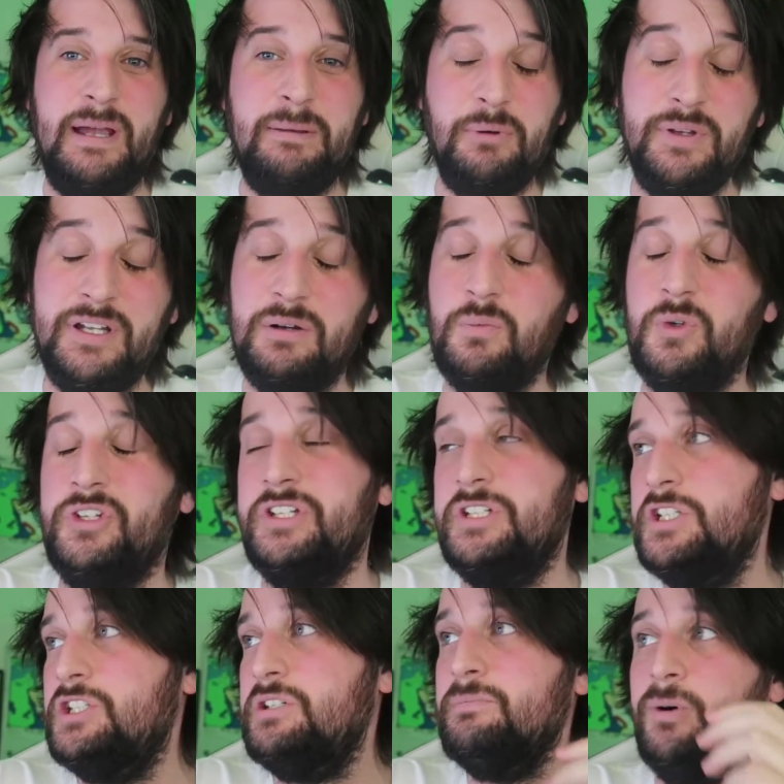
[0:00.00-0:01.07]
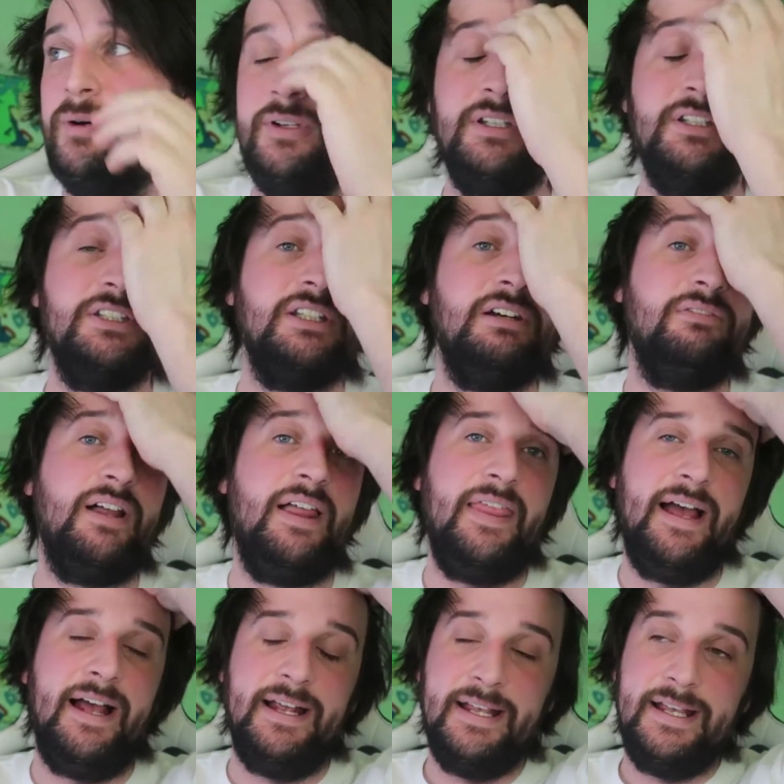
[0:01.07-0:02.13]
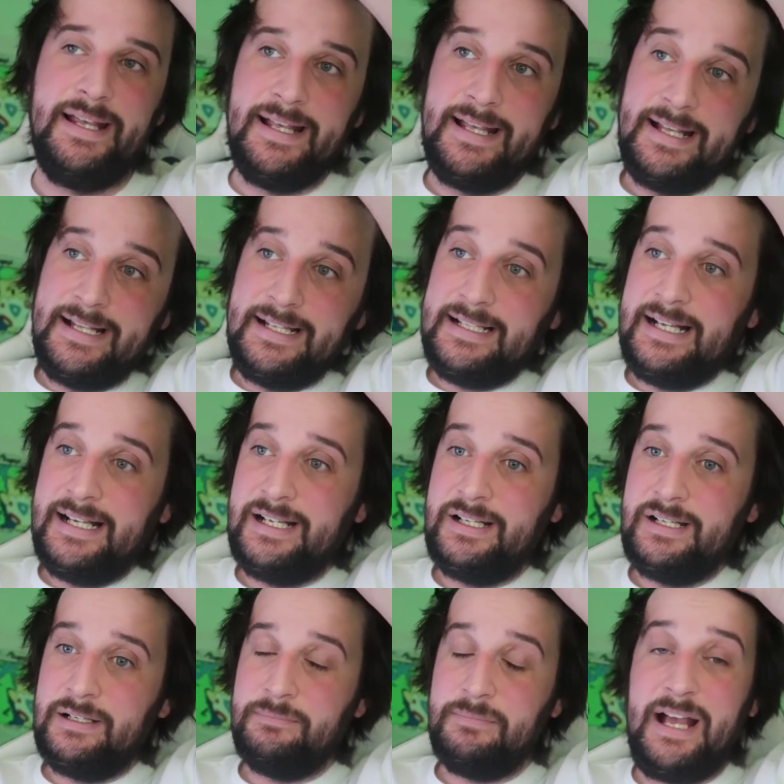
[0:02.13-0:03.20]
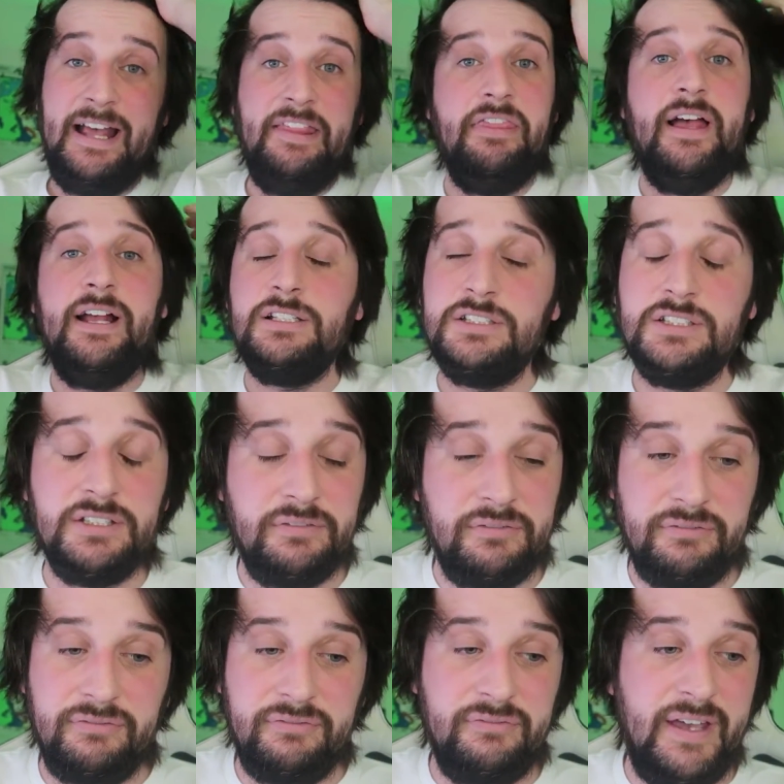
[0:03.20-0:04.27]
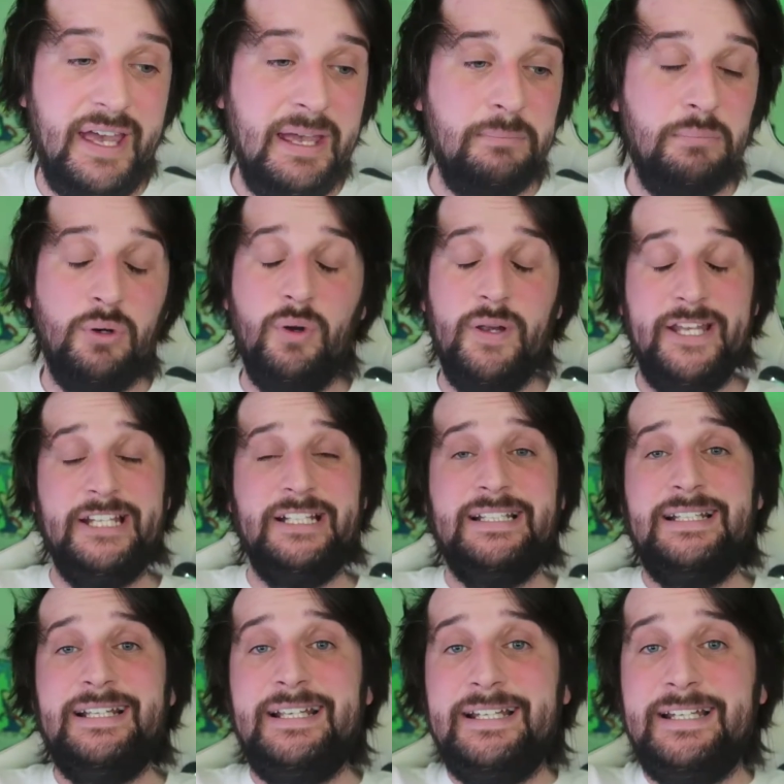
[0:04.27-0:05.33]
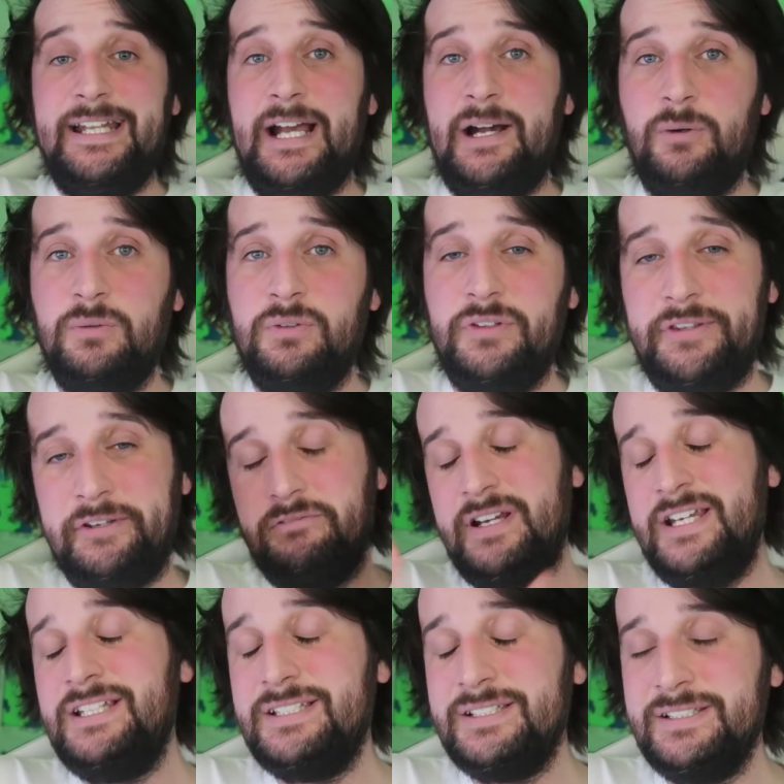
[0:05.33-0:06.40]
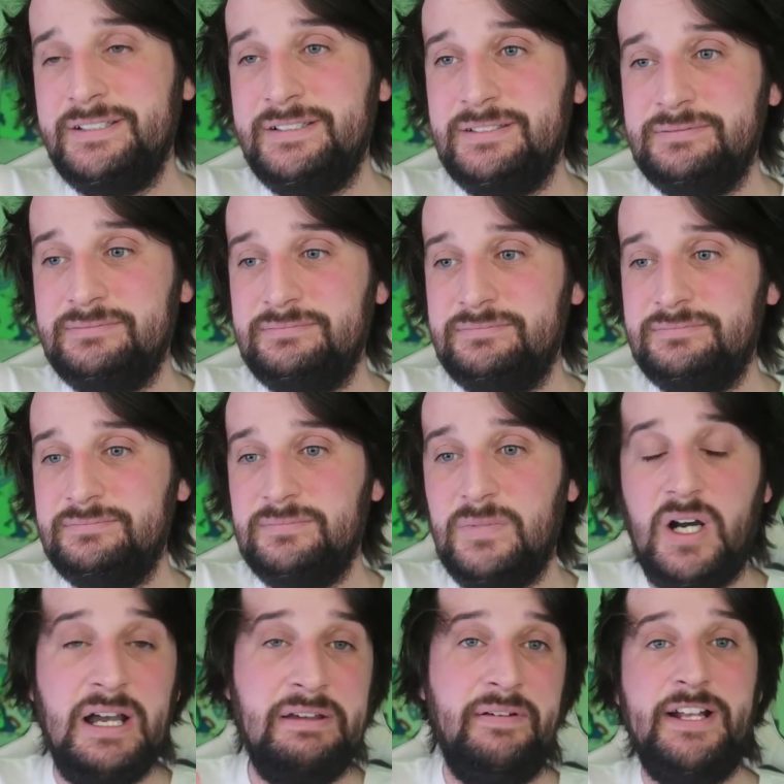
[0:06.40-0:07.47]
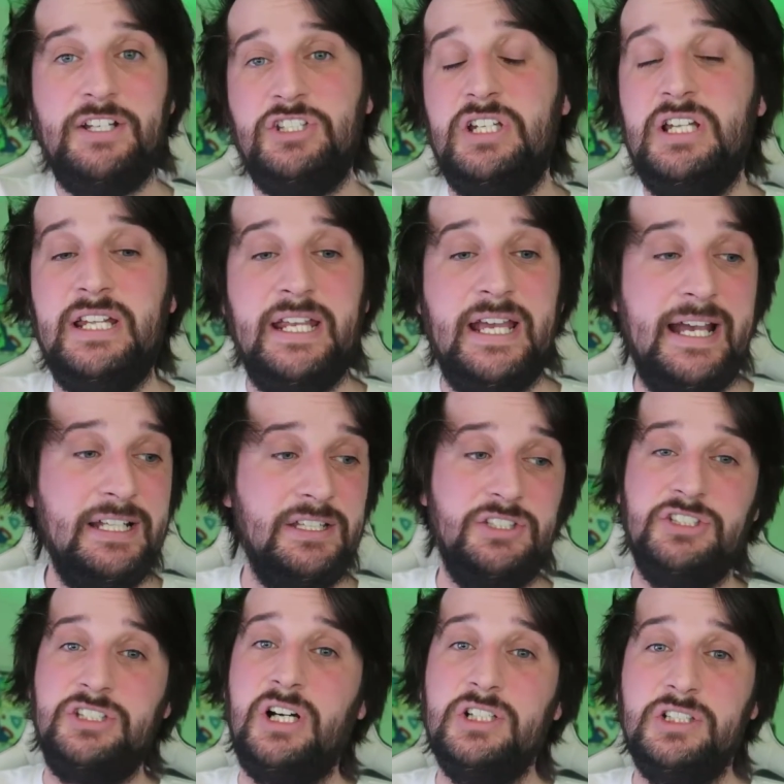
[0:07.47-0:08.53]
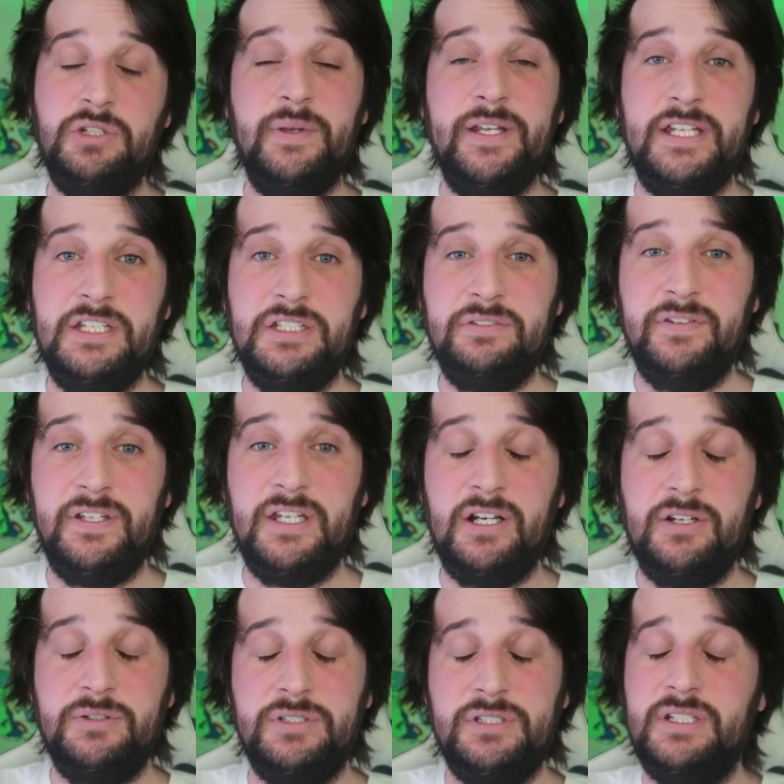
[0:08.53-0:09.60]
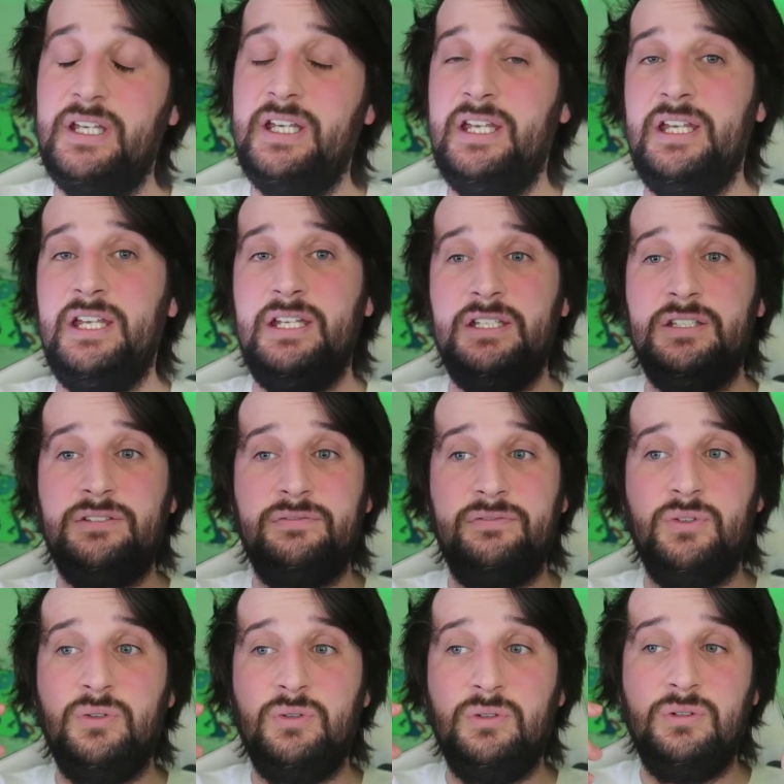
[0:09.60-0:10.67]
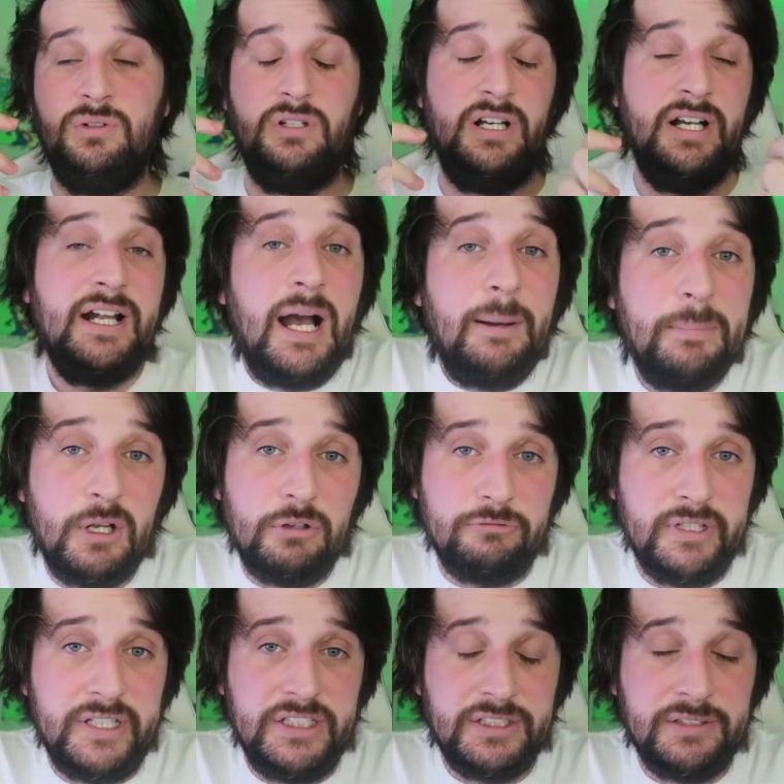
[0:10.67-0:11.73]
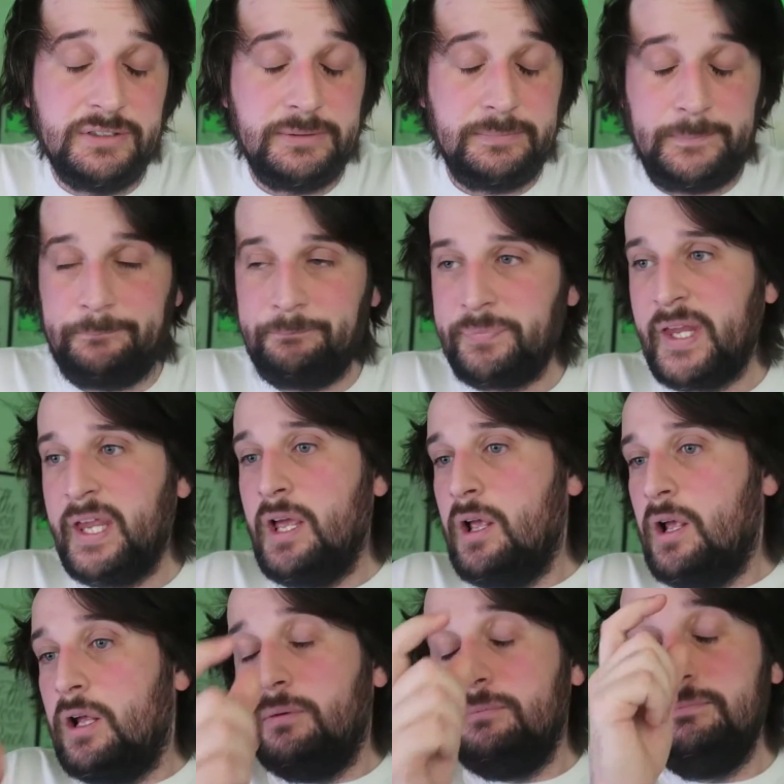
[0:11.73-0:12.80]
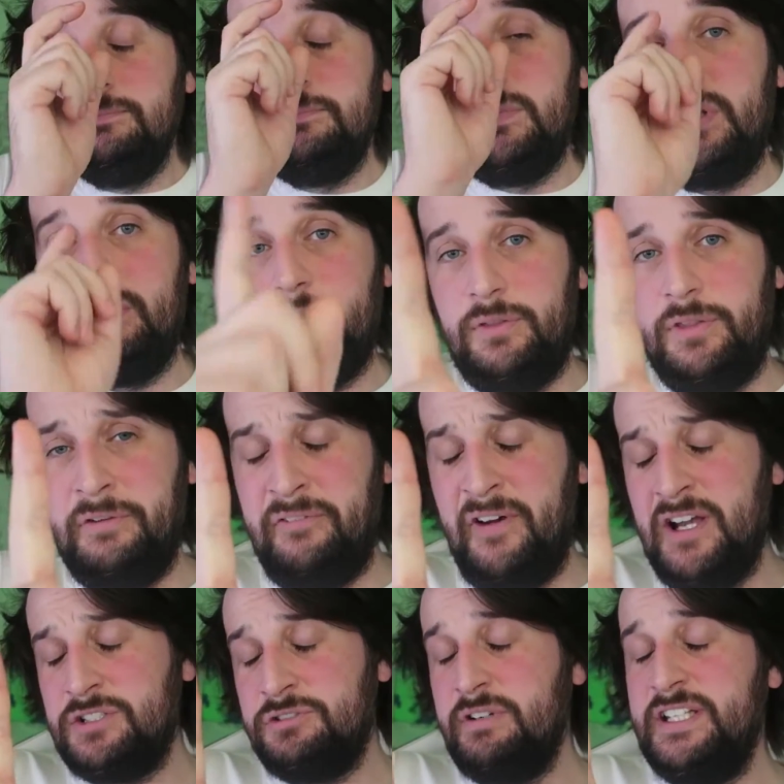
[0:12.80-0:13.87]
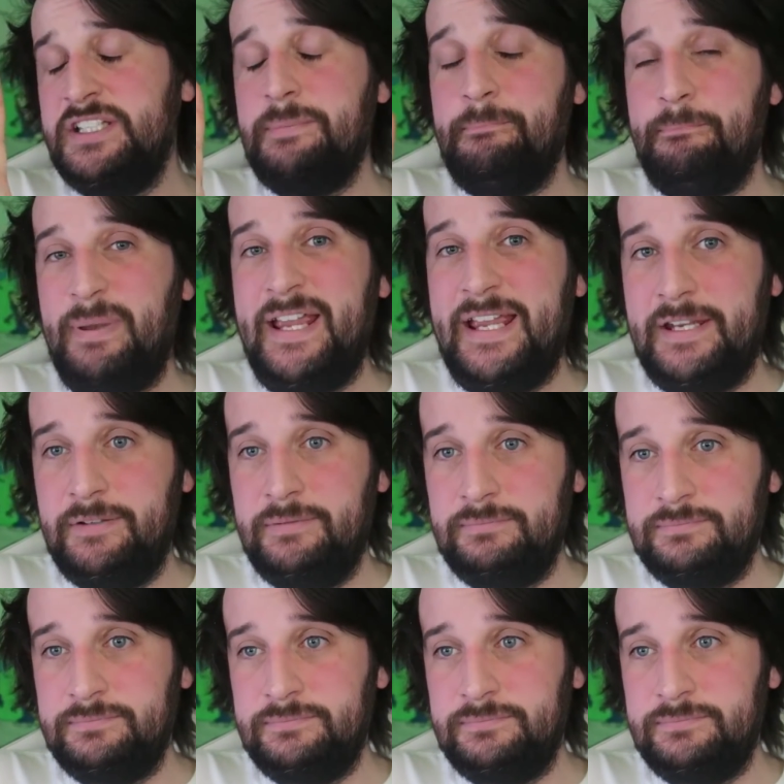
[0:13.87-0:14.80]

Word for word: maybe we don't want the Digimon and stuff like that. Um, and that's a fair point. Now, the reason I've actually had to start doing these videos is for a couple of reasons. The first reason being